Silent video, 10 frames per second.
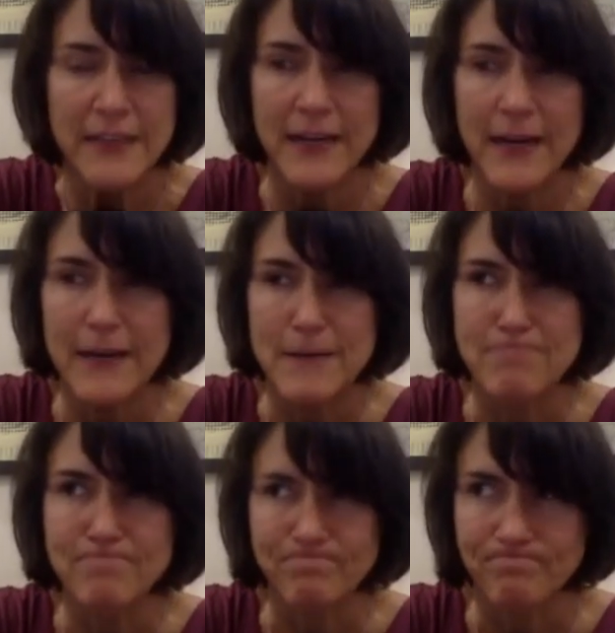
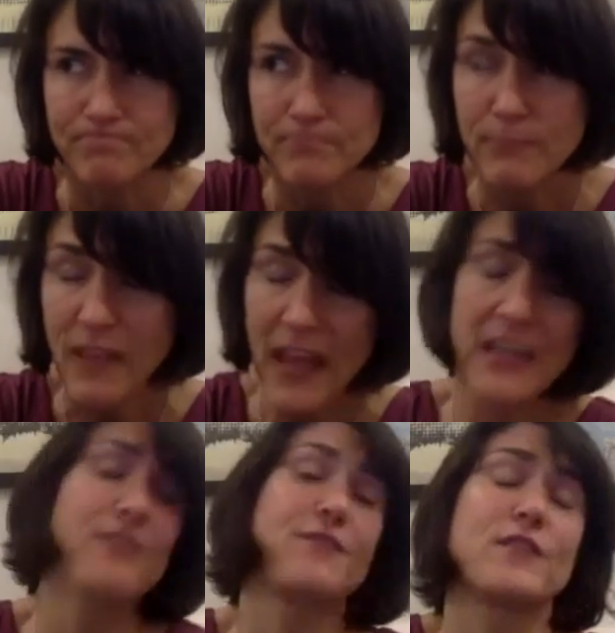And
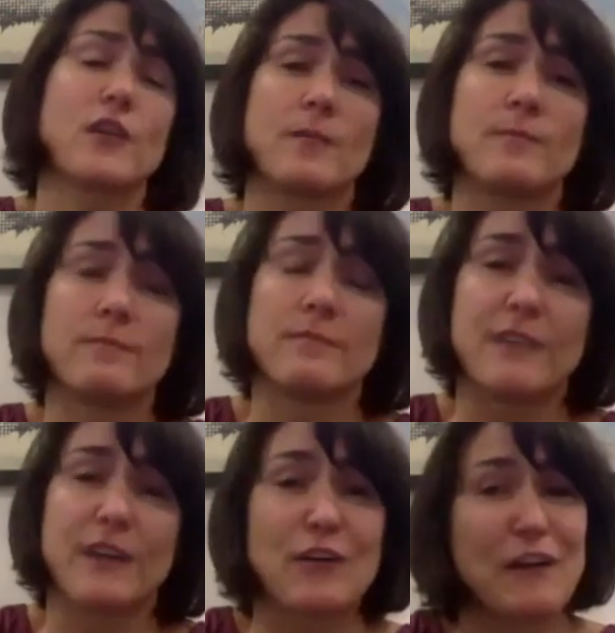if you're
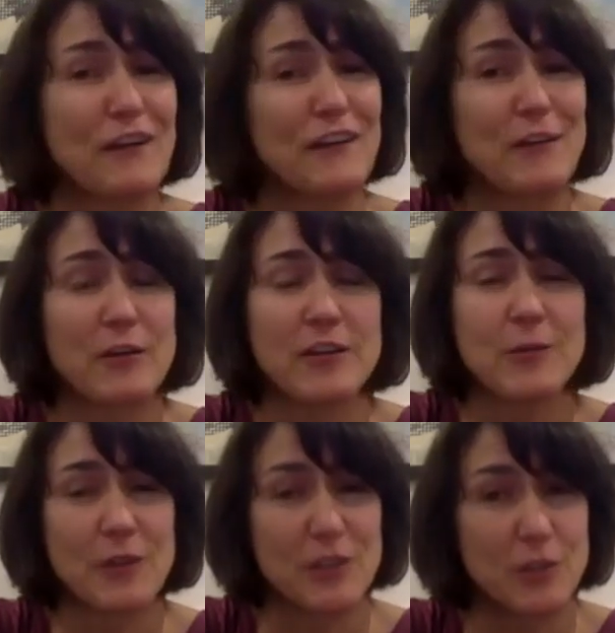veterinarian or
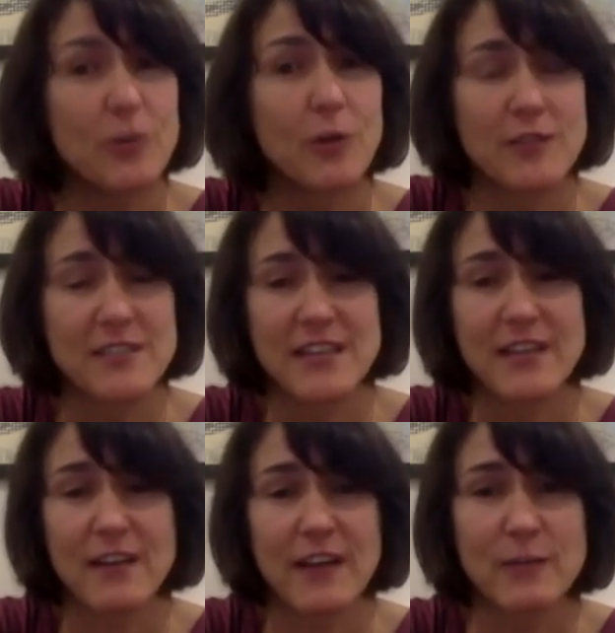you notice that
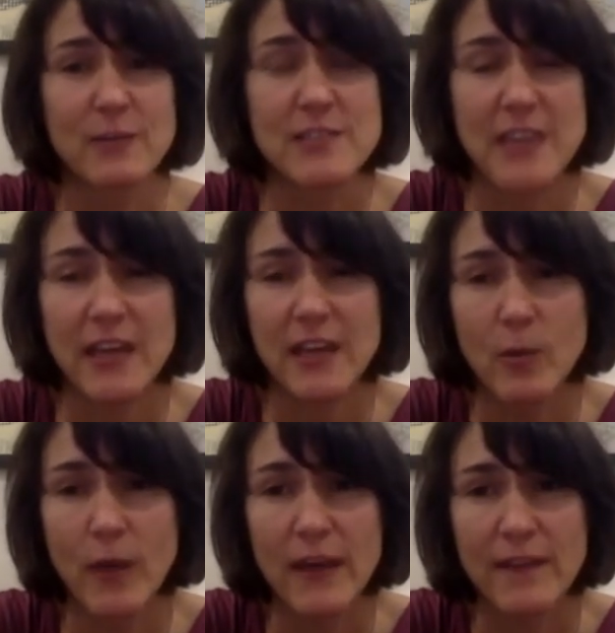your animal is gaining
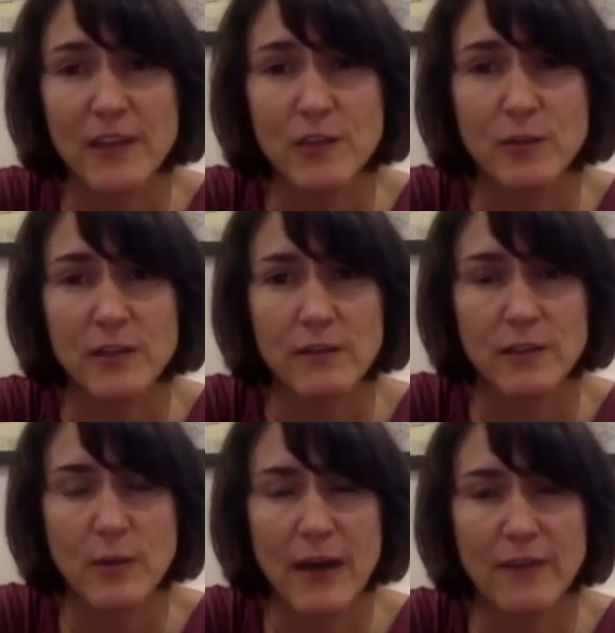weight, that
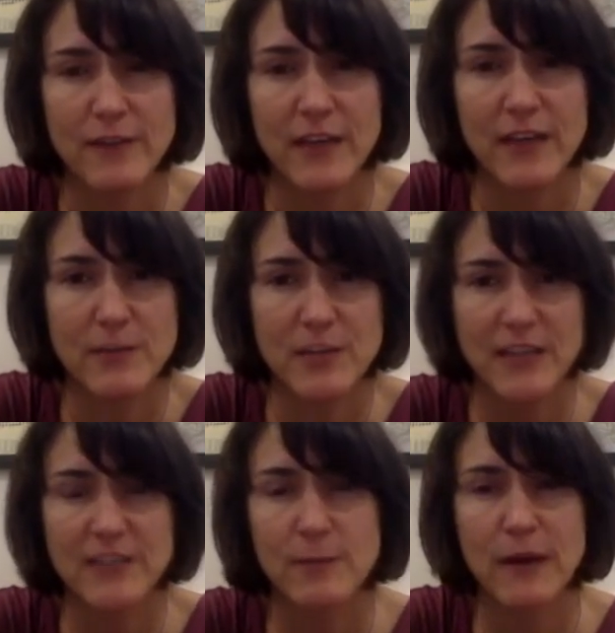you have an
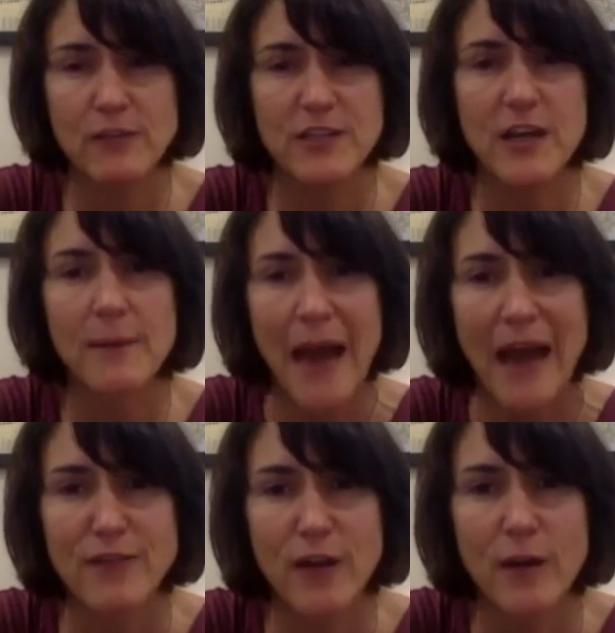objective amount to cut
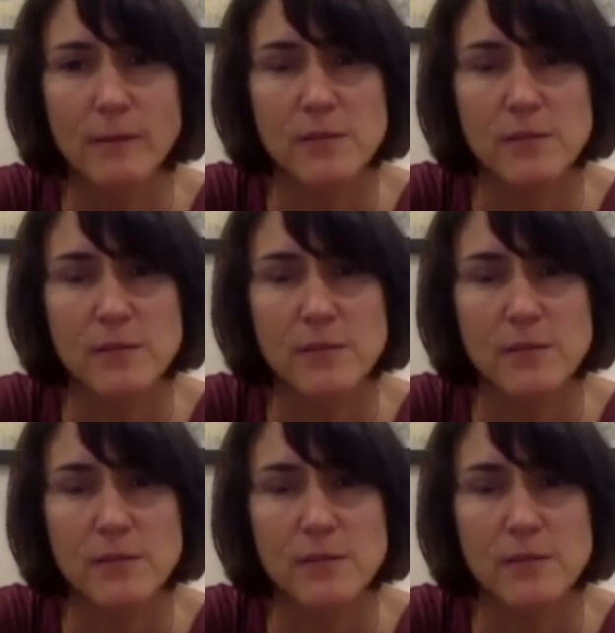back from.